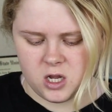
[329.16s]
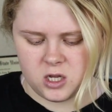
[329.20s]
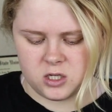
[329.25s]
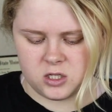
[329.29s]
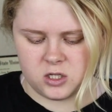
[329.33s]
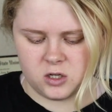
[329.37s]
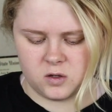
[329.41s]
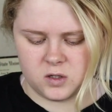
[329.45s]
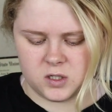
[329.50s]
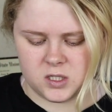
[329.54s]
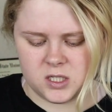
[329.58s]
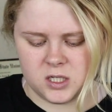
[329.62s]

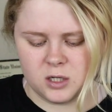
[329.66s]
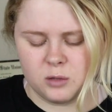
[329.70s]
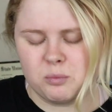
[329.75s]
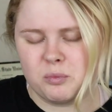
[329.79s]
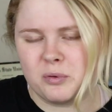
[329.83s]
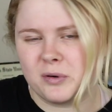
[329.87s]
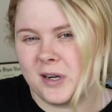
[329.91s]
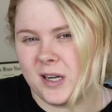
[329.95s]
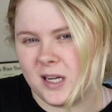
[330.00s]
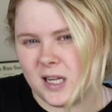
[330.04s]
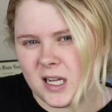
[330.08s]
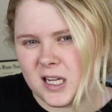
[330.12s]
so still
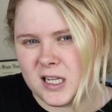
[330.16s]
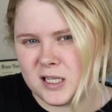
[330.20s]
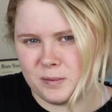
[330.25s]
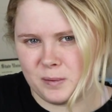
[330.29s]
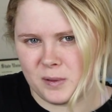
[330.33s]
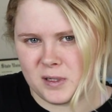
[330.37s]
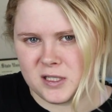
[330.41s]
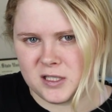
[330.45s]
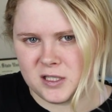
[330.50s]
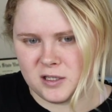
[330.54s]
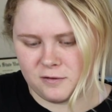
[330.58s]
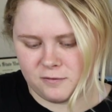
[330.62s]
pretty
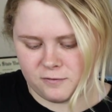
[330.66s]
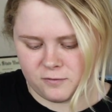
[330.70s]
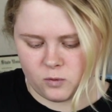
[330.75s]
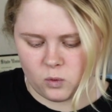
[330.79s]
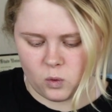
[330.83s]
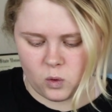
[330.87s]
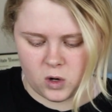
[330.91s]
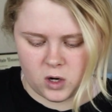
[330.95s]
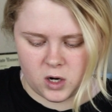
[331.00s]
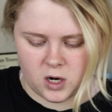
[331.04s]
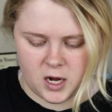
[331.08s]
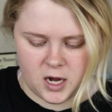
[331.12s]
expensive
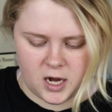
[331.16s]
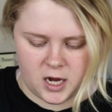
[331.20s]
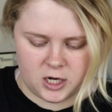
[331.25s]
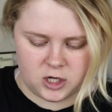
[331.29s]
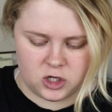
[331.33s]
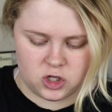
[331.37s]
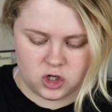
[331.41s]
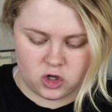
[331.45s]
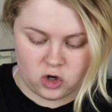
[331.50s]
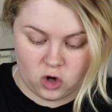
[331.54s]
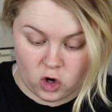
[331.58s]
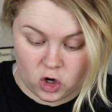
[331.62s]
for a
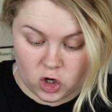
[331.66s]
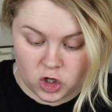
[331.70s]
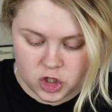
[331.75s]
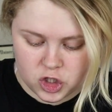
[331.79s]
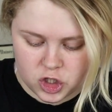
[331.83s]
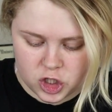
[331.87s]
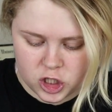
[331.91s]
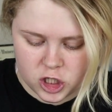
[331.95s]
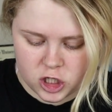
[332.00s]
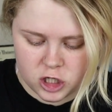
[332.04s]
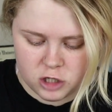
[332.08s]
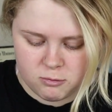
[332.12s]

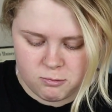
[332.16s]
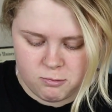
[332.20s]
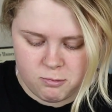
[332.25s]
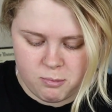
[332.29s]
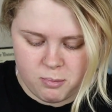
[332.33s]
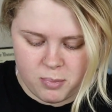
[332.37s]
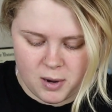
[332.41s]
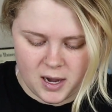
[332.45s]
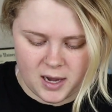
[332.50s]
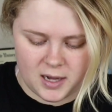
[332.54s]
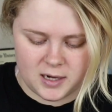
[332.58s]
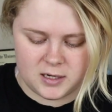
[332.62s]
charger,
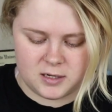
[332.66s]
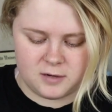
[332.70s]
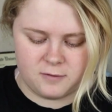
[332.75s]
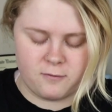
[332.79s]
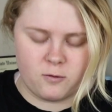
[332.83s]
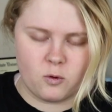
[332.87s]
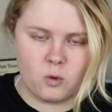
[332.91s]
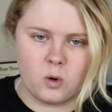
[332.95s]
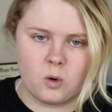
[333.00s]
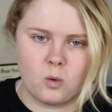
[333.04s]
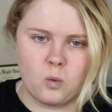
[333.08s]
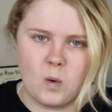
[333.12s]
but
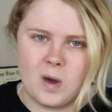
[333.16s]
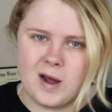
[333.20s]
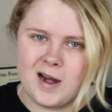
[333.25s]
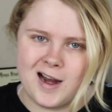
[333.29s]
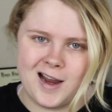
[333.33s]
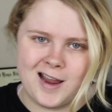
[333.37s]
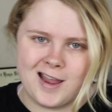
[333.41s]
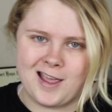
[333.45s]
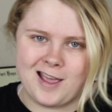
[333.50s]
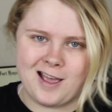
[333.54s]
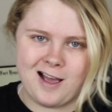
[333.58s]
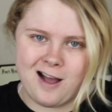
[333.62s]
for what I
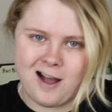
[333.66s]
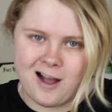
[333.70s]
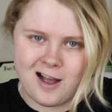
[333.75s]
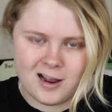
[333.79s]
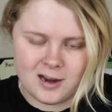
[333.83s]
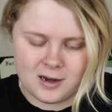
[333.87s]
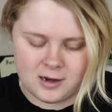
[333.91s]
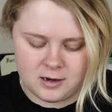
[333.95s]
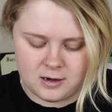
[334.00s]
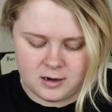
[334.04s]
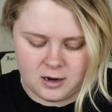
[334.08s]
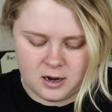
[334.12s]

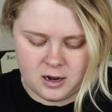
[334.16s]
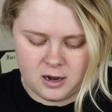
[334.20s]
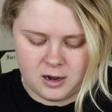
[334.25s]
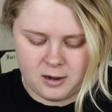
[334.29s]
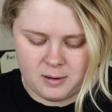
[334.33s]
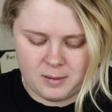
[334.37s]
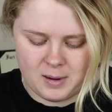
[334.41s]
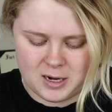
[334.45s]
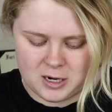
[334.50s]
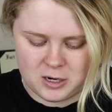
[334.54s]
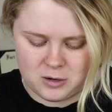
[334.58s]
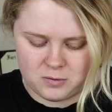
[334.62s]
got, um,
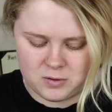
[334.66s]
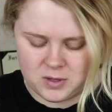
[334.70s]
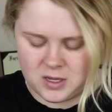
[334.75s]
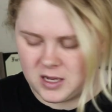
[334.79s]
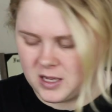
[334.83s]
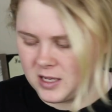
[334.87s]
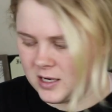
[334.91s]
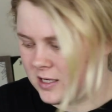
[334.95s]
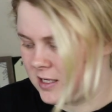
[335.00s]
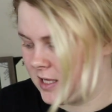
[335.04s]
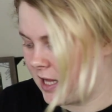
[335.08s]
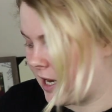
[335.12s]
I don't think
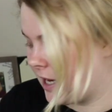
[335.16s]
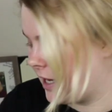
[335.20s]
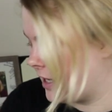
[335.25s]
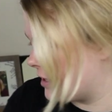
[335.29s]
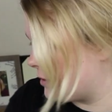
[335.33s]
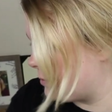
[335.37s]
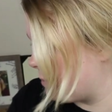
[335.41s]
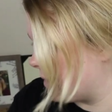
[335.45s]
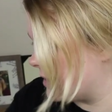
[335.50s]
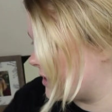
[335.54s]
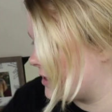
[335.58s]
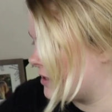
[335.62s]
it's that
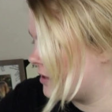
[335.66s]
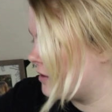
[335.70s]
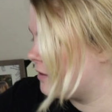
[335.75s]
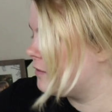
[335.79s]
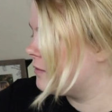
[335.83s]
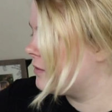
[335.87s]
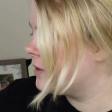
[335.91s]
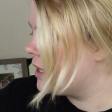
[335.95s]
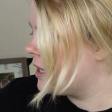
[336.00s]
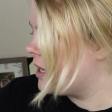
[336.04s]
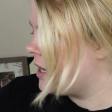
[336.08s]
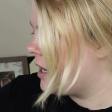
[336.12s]

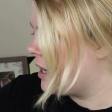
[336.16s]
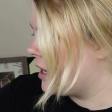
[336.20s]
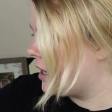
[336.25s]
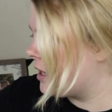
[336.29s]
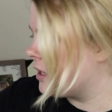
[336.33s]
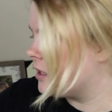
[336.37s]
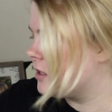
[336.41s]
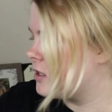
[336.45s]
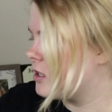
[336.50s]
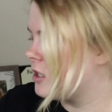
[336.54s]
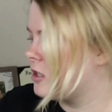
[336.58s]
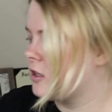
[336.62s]
expensive,
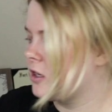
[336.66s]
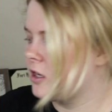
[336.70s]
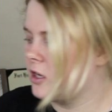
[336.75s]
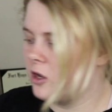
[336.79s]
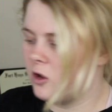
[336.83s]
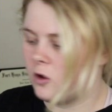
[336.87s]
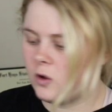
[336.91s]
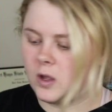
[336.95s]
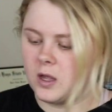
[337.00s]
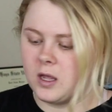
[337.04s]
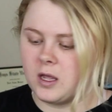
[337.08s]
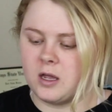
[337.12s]
considering
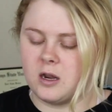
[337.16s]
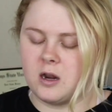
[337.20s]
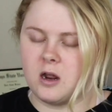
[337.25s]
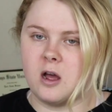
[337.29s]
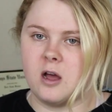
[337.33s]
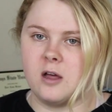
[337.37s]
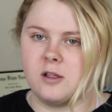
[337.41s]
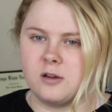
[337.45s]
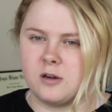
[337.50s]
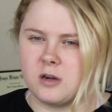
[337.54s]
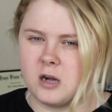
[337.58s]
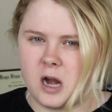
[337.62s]
you can get
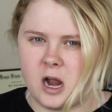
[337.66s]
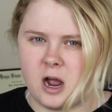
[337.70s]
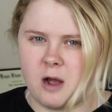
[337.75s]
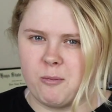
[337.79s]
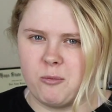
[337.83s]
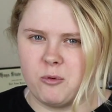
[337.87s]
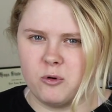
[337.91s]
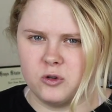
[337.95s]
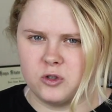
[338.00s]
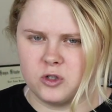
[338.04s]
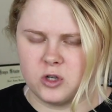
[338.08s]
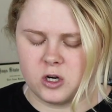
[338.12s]
other
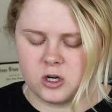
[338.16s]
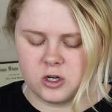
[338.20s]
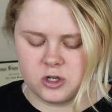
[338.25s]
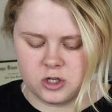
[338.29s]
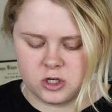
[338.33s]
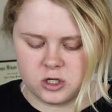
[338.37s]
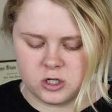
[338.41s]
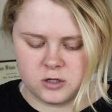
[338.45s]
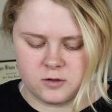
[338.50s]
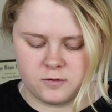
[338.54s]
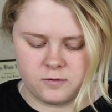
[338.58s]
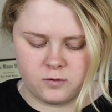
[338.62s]
Apple
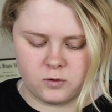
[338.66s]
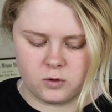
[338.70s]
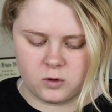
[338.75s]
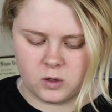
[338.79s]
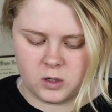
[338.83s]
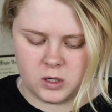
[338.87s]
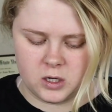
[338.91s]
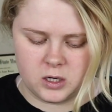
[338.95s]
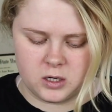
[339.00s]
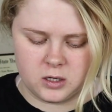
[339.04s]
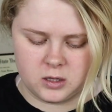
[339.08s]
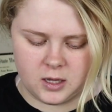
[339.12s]
chargers
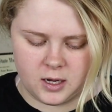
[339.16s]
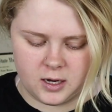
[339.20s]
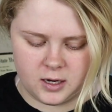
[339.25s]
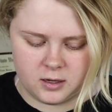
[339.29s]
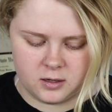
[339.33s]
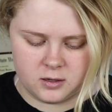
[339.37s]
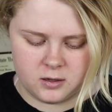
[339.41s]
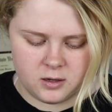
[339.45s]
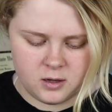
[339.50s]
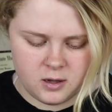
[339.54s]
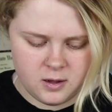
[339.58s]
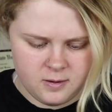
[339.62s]
for like
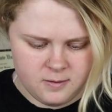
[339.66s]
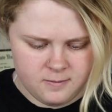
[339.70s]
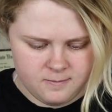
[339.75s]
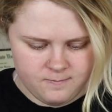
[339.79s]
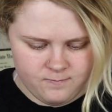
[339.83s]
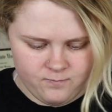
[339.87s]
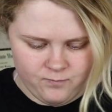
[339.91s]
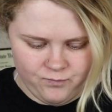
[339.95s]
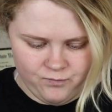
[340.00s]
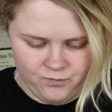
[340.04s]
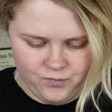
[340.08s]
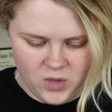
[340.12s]

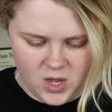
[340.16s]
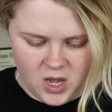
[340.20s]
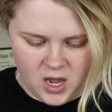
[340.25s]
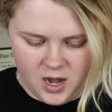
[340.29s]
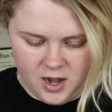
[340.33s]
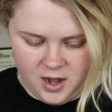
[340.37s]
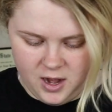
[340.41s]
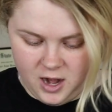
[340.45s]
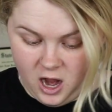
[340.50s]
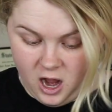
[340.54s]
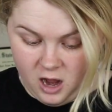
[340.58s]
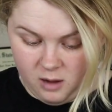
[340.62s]

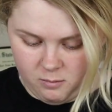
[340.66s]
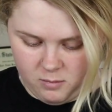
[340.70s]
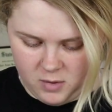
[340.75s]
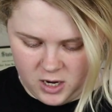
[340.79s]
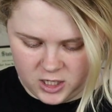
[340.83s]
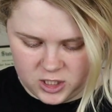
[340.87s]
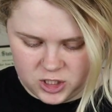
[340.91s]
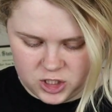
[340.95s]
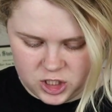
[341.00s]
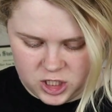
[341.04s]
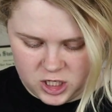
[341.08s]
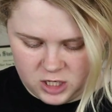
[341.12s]
not
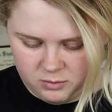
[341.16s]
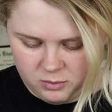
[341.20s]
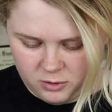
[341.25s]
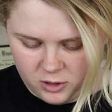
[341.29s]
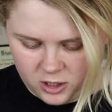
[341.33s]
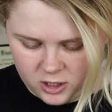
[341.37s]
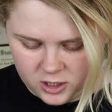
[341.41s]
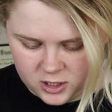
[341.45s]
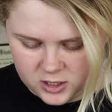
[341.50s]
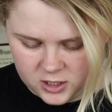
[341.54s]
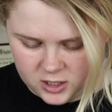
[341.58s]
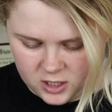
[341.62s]
much
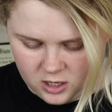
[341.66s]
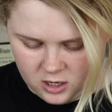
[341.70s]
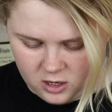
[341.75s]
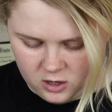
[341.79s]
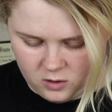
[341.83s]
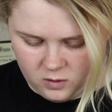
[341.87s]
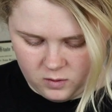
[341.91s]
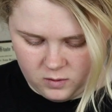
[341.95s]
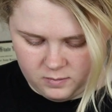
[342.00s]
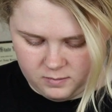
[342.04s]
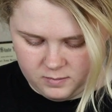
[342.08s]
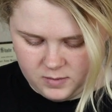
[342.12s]
cheaper,
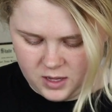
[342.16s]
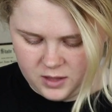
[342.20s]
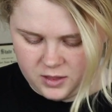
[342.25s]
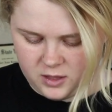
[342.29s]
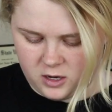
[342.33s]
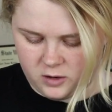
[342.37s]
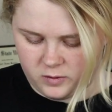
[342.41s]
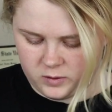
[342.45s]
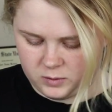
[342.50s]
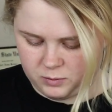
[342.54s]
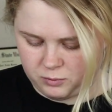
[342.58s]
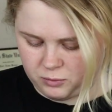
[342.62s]
so I thought
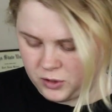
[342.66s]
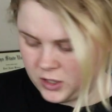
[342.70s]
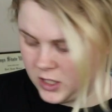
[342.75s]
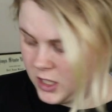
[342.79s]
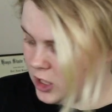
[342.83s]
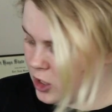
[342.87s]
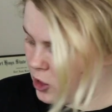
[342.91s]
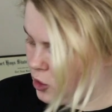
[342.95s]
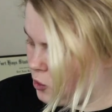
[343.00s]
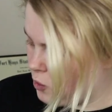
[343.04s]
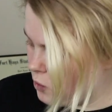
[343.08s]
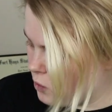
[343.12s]
it was pretty
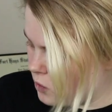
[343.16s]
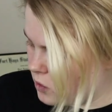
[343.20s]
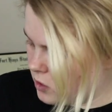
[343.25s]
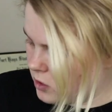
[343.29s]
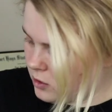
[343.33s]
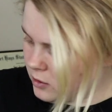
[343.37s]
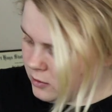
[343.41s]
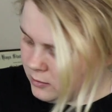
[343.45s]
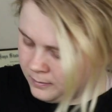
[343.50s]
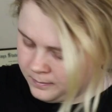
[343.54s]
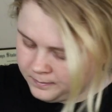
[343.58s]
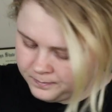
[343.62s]

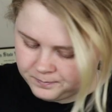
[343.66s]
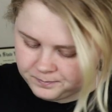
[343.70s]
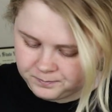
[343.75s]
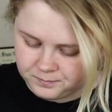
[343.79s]
cool